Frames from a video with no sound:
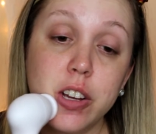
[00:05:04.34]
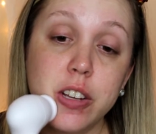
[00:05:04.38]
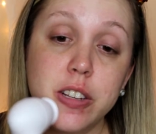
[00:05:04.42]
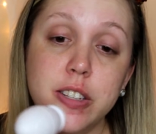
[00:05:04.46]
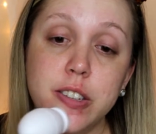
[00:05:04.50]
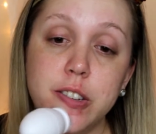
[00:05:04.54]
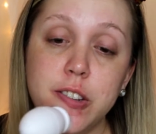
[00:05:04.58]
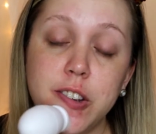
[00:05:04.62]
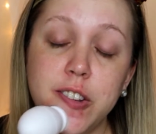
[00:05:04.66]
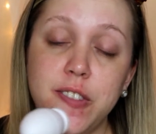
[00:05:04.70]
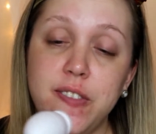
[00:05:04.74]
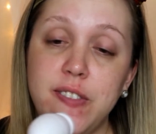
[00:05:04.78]

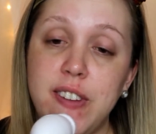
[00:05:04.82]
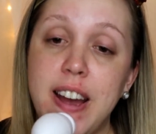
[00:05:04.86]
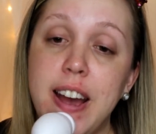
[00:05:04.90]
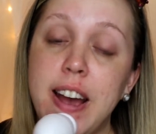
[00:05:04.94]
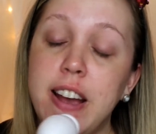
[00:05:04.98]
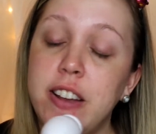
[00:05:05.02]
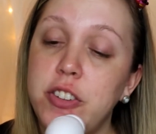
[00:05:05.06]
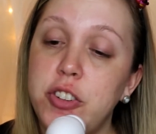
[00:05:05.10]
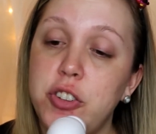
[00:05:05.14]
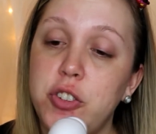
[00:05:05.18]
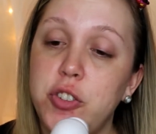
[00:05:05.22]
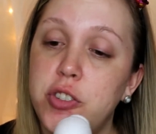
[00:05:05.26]
goes too
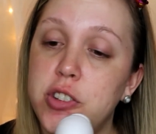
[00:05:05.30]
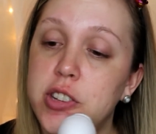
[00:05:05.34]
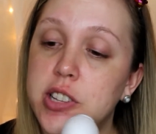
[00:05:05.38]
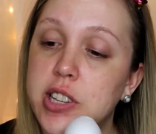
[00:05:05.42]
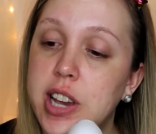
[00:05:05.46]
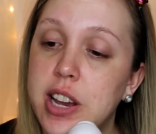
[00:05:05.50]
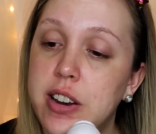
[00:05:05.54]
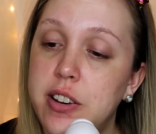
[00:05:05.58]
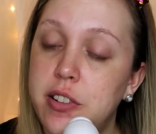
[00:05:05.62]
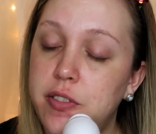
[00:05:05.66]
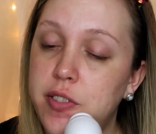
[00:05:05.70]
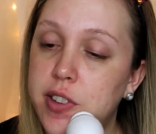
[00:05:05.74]
fast, you
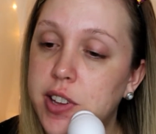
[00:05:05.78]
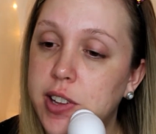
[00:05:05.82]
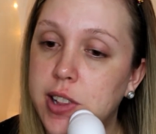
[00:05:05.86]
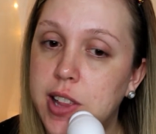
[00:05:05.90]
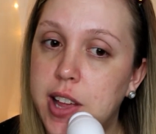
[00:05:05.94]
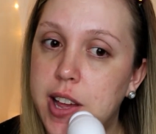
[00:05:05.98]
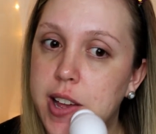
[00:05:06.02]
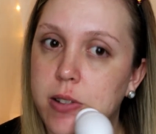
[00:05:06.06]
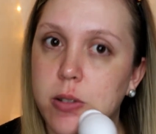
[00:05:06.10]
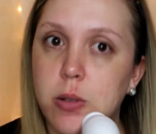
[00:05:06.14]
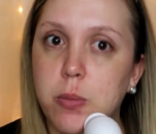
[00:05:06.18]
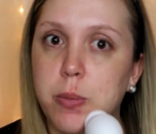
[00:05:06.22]
just kind of feel
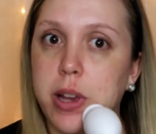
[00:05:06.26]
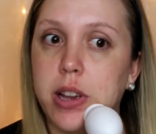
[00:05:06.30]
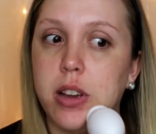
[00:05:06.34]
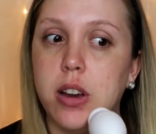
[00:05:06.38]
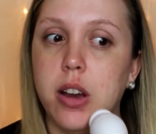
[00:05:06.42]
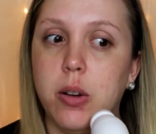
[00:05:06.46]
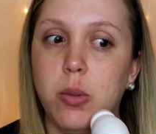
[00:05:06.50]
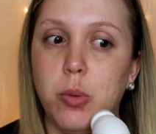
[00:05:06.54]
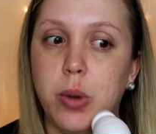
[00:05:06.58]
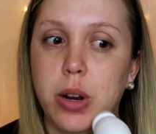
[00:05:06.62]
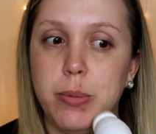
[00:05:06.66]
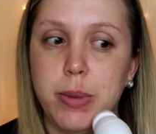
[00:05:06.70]
like, oh my
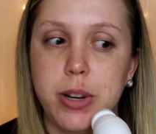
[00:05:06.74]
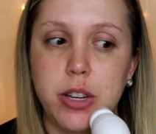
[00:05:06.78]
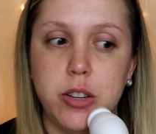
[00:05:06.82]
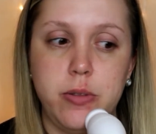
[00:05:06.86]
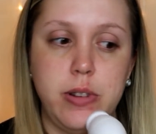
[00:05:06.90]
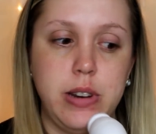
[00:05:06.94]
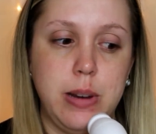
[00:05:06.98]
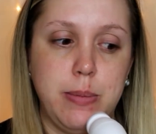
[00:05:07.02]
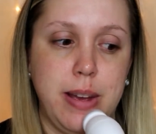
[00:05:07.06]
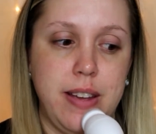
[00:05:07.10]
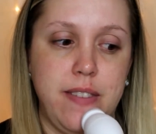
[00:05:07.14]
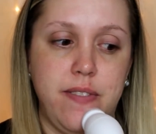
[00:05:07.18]
god, what am I
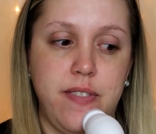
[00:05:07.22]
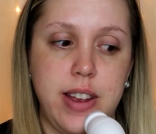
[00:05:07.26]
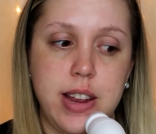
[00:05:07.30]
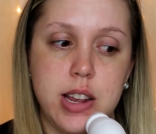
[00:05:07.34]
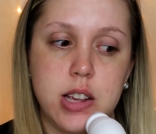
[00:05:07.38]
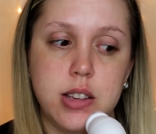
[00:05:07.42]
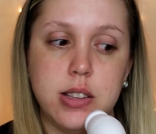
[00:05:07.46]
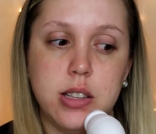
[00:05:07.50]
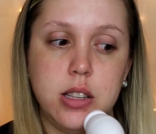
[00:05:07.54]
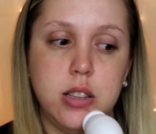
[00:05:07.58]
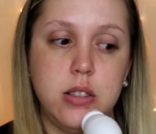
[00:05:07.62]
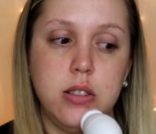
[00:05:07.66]
doing to my
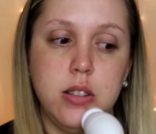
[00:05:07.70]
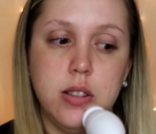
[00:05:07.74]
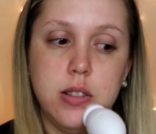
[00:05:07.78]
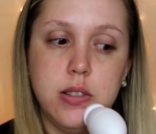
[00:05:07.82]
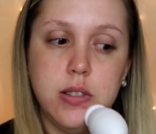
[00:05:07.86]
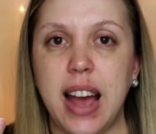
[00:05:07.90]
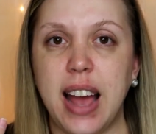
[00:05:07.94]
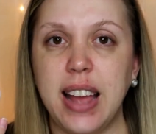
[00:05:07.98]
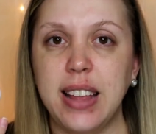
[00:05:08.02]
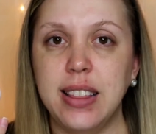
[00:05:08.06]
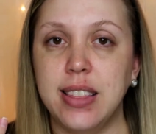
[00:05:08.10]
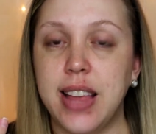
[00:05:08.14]
face?
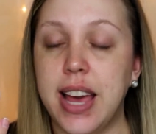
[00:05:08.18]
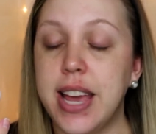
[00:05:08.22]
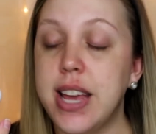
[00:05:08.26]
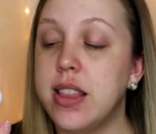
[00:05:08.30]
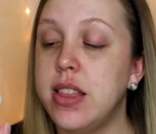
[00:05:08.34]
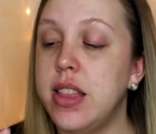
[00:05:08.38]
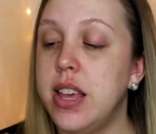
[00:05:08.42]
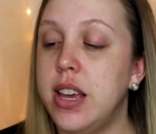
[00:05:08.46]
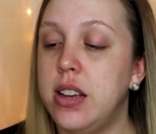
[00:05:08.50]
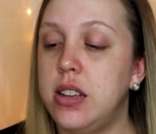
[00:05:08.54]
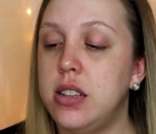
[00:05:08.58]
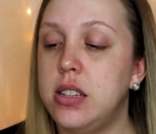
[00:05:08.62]
I
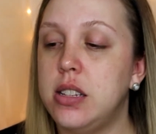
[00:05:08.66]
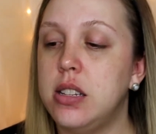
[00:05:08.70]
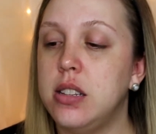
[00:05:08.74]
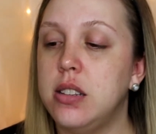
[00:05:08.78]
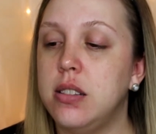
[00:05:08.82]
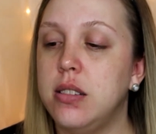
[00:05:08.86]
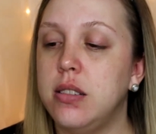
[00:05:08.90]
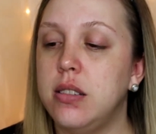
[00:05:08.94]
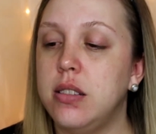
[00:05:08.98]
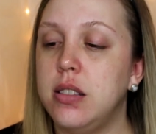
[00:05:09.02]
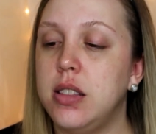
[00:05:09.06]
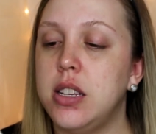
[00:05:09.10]
like
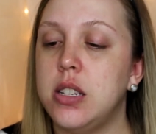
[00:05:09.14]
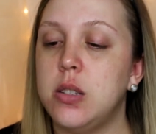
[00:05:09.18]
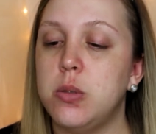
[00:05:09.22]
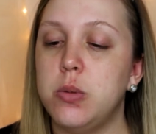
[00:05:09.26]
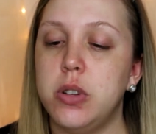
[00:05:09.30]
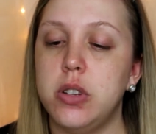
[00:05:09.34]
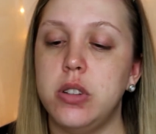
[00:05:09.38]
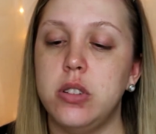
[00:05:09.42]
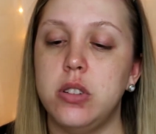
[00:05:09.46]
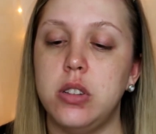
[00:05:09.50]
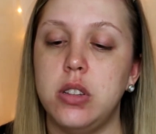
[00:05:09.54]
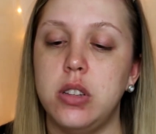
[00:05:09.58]
this. This
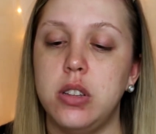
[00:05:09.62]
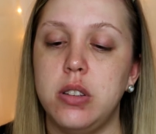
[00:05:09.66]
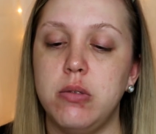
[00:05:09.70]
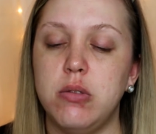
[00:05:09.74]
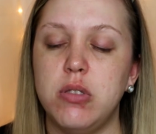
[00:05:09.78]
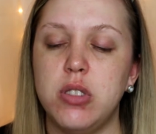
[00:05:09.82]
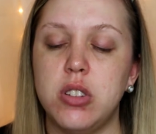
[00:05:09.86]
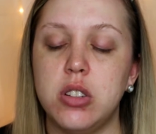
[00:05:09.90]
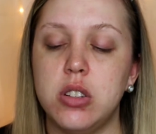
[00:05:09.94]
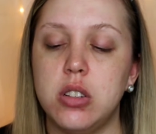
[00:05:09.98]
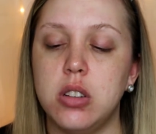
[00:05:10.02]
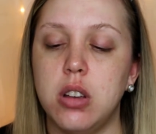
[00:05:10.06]
was, it
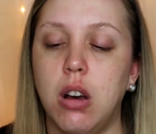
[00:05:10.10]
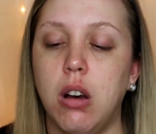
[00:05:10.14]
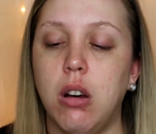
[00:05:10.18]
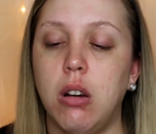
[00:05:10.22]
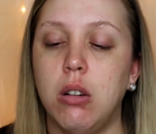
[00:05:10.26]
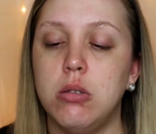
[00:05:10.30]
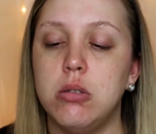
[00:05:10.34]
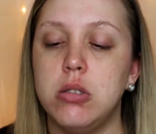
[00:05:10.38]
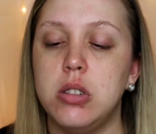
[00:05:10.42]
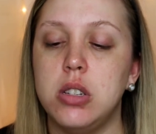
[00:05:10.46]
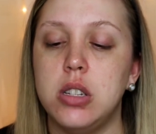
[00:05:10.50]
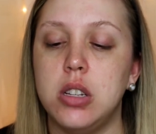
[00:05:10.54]
was
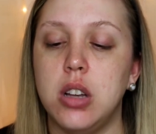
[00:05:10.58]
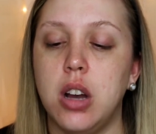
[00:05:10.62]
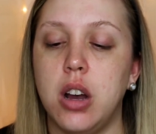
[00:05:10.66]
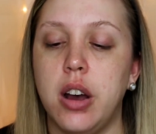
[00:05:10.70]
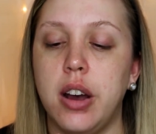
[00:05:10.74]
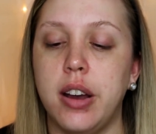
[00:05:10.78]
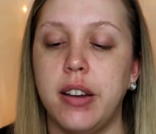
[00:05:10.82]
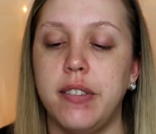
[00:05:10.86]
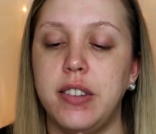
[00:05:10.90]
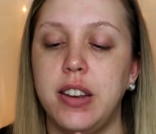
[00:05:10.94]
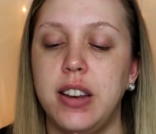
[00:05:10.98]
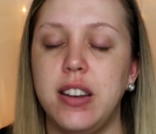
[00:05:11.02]
so
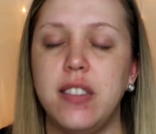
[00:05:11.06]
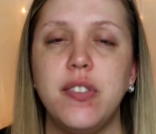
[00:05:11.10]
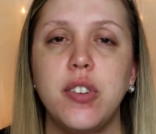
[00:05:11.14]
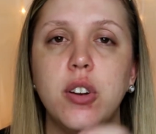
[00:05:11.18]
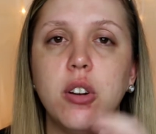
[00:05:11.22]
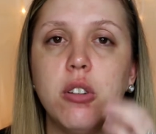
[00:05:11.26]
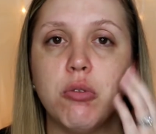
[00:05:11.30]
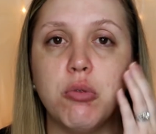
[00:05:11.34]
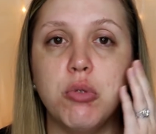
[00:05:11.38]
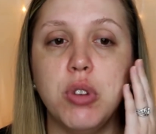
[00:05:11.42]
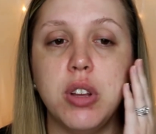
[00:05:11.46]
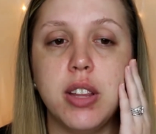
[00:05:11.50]
soft and it
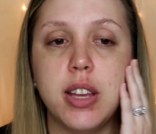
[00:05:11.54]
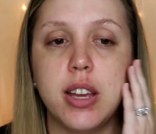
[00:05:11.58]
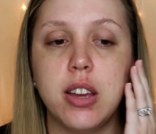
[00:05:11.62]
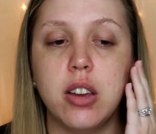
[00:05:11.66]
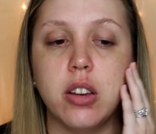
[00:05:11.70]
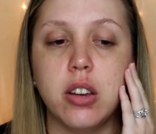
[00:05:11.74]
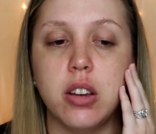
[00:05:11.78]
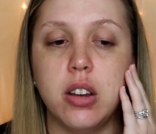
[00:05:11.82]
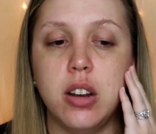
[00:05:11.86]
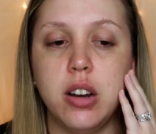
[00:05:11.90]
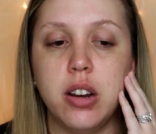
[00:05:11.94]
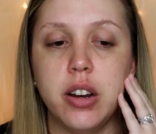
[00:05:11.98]
felt really
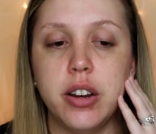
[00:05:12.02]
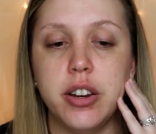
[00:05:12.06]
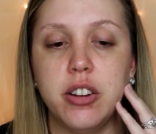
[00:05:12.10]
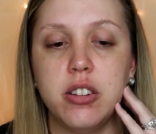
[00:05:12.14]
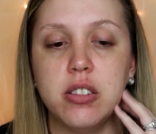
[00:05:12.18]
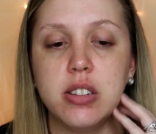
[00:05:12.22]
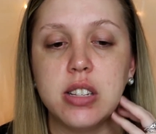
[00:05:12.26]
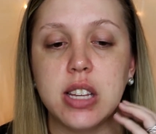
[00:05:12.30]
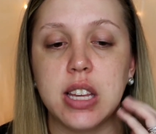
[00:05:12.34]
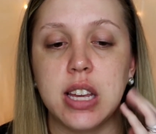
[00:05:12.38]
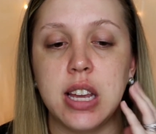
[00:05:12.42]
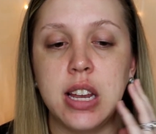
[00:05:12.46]
good on
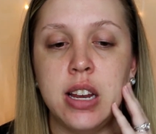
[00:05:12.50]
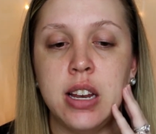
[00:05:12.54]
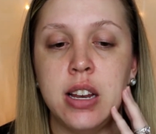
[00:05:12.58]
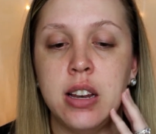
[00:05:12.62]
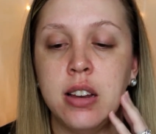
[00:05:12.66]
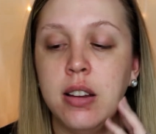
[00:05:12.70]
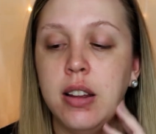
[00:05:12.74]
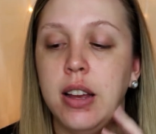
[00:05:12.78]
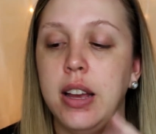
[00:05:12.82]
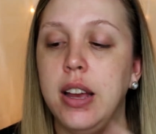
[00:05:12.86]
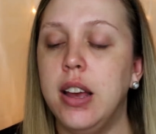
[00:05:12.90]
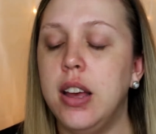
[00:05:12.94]
your
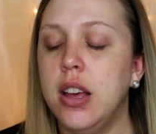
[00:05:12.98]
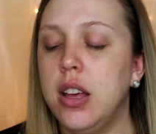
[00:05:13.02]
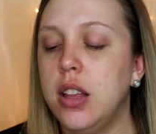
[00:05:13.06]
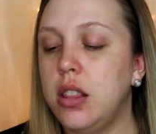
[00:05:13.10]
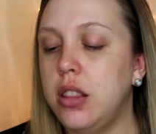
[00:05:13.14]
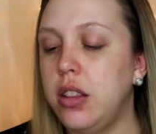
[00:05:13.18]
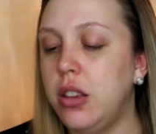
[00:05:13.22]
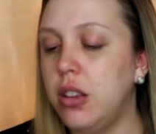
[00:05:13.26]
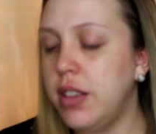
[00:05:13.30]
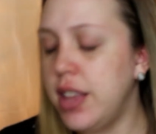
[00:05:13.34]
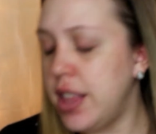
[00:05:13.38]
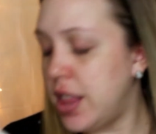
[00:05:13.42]
skin.
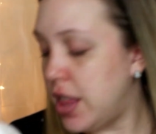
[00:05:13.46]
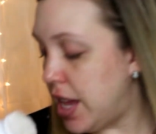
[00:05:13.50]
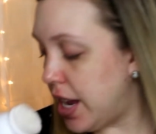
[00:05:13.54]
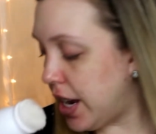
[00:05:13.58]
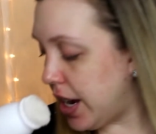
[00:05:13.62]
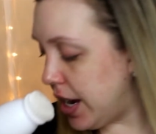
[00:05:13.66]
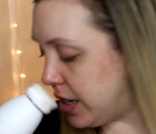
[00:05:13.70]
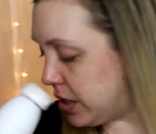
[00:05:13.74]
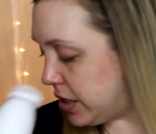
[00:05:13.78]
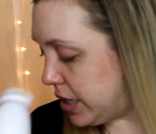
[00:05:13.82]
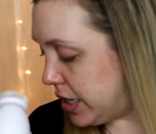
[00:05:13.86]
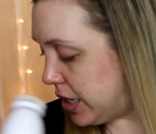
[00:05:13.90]
The only
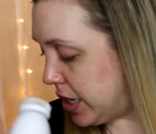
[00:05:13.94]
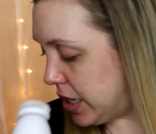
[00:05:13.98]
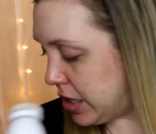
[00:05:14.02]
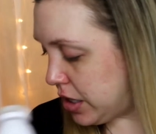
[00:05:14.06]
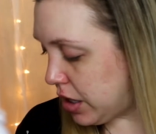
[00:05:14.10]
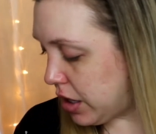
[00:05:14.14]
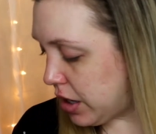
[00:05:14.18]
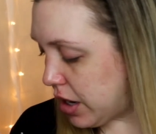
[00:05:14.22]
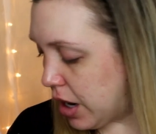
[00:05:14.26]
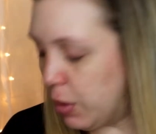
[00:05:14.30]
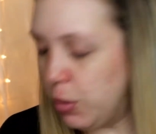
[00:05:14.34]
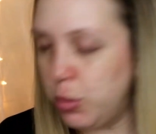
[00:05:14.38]
thing is it
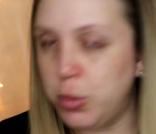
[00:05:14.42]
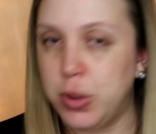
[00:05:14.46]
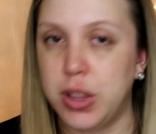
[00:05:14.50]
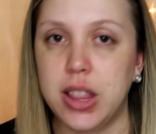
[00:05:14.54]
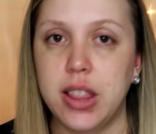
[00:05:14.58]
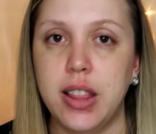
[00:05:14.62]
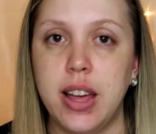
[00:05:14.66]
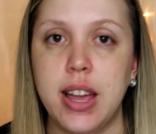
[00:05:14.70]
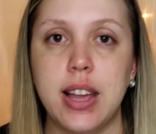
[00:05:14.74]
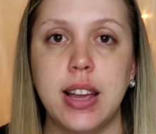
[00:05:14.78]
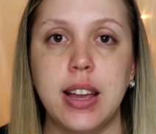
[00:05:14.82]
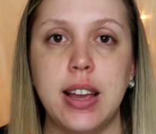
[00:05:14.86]
doesn't come
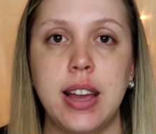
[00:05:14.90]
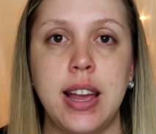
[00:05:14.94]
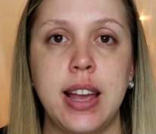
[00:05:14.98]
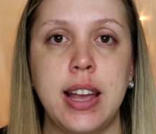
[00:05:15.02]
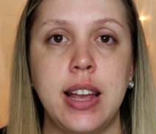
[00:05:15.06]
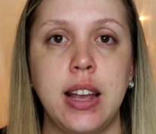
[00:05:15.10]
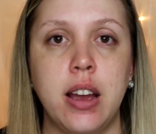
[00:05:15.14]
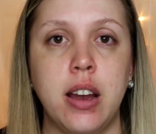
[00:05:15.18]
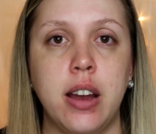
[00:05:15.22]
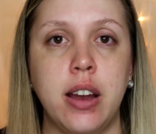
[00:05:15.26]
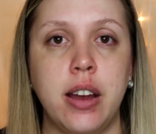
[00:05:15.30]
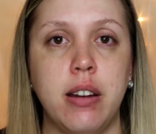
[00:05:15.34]
with like
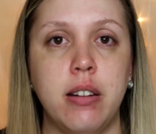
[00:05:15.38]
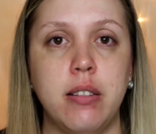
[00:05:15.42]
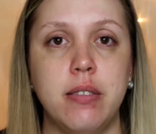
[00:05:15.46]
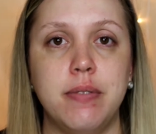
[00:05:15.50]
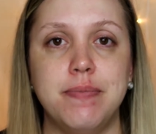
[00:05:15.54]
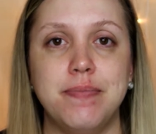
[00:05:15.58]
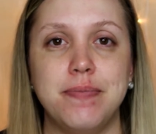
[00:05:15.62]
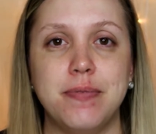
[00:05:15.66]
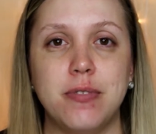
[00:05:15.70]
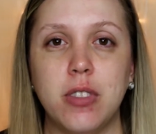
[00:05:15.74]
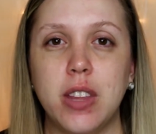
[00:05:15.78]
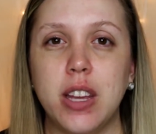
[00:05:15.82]
a, uh,
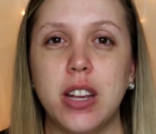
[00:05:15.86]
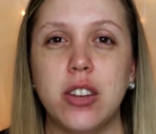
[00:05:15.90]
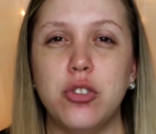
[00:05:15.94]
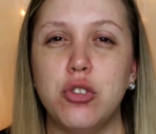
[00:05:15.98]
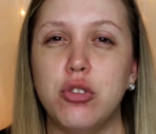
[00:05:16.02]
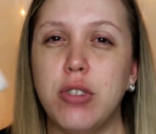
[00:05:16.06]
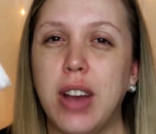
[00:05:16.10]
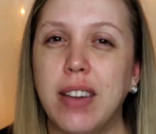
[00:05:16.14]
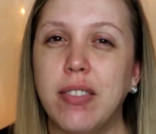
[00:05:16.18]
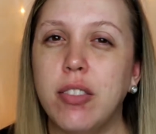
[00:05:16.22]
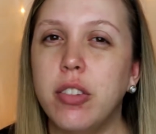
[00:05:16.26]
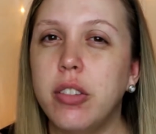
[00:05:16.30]
like a
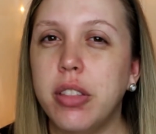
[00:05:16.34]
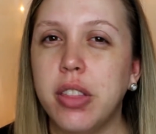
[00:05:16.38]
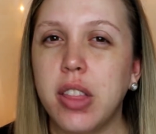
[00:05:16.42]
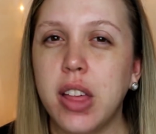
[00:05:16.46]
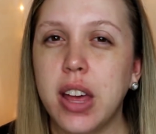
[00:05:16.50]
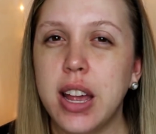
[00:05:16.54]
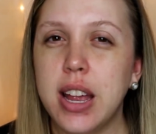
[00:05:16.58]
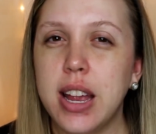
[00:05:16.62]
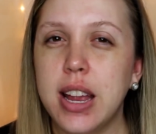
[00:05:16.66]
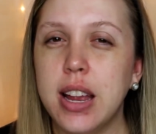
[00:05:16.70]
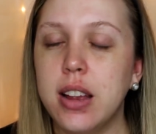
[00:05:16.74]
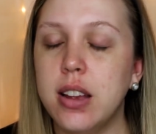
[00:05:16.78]
travel
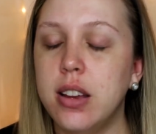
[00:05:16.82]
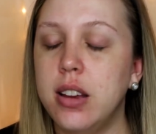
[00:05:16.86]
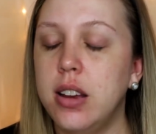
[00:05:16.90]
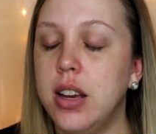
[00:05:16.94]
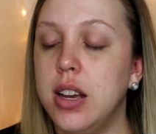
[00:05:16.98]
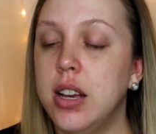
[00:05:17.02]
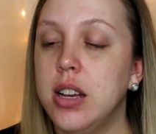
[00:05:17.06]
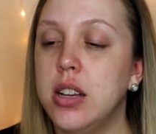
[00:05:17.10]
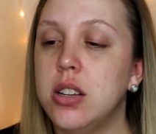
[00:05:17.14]
thing.